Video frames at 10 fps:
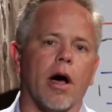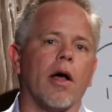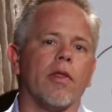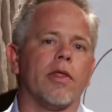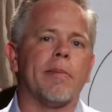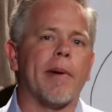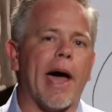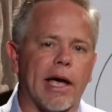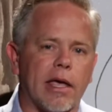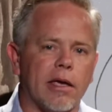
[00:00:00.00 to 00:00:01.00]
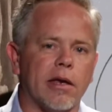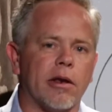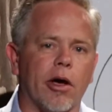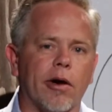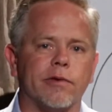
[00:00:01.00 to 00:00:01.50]
on the back
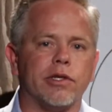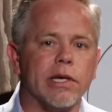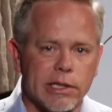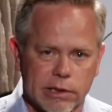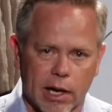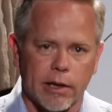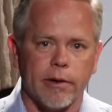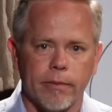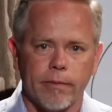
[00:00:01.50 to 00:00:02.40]
end of genocide.